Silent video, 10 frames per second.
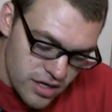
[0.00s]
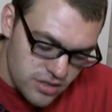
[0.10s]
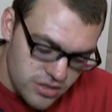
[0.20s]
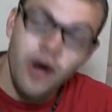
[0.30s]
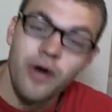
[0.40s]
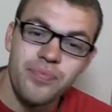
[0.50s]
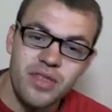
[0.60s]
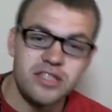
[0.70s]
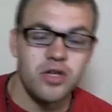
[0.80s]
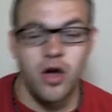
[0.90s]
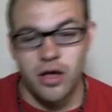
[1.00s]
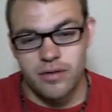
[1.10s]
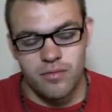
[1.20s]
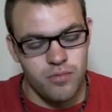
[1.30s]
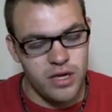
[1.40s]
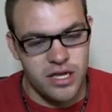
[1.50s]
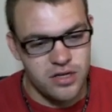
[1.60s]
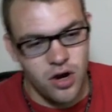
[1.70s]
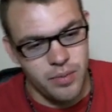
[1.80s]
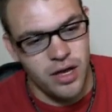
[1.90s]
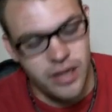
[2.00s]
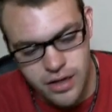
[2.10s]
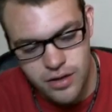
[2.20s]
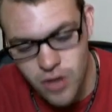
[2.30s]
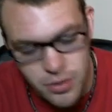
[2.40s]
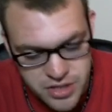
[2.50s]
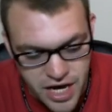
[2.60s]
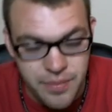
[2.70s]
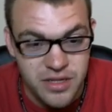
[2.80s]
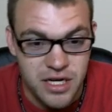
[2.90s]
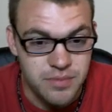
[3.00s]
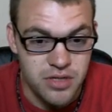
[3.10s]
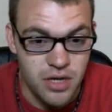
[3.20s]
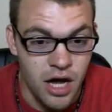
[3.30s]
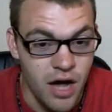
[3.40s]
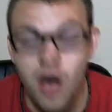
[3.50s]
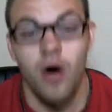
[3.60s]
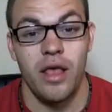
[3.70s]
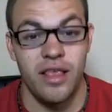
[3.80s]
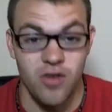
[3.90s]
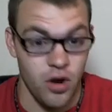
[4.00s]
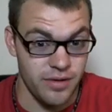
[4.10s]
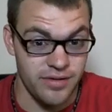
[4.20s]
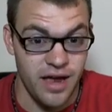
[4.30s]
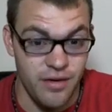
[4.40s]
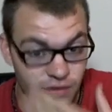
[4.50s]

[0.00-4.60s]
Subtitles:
So we can talk about like global championships. I can talk about Titanfall